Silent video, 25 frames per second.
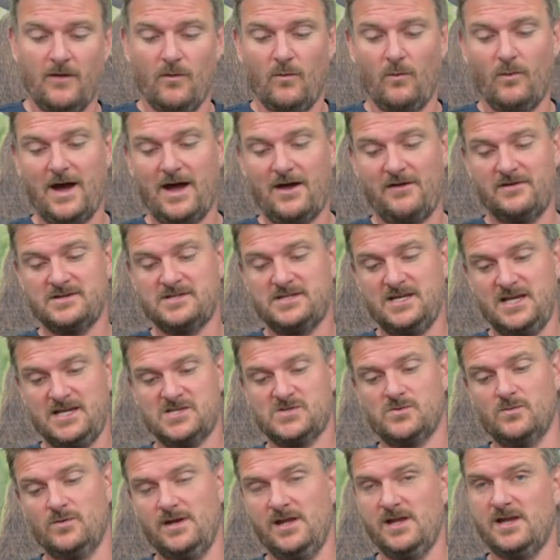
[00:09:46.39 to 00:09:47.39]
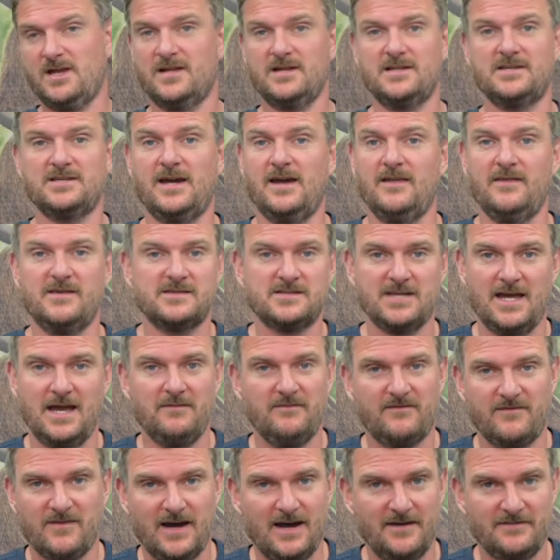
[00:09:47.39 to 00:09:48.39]
Whereas this one, you can take the
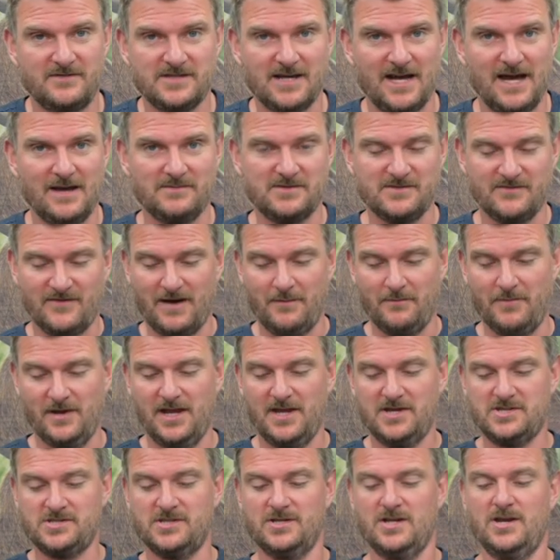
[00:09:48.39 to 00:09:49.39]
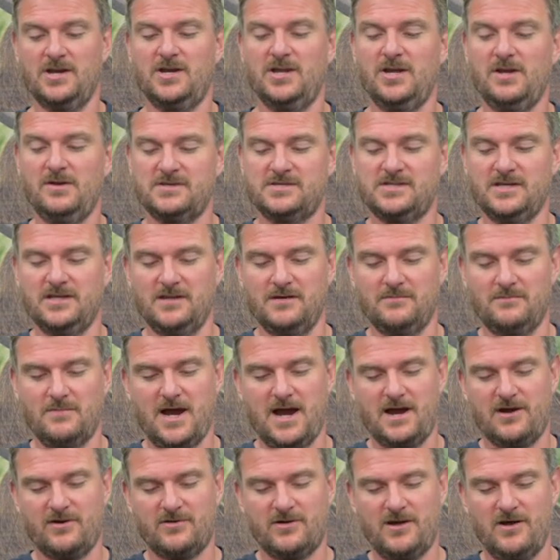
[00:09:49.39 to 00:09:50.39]
same five types of ammunition and using the
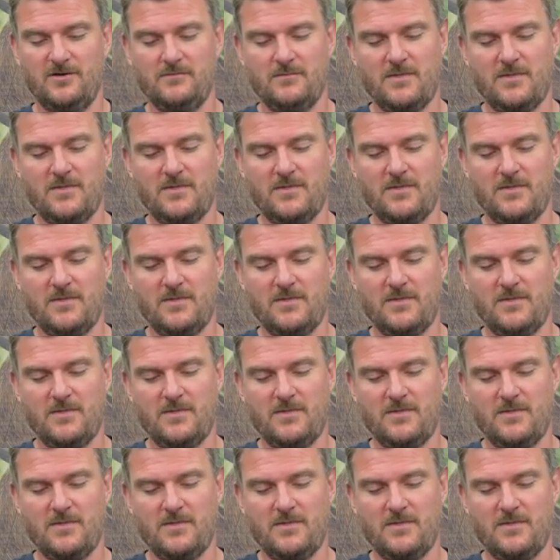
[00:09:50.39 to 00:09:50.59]
macro,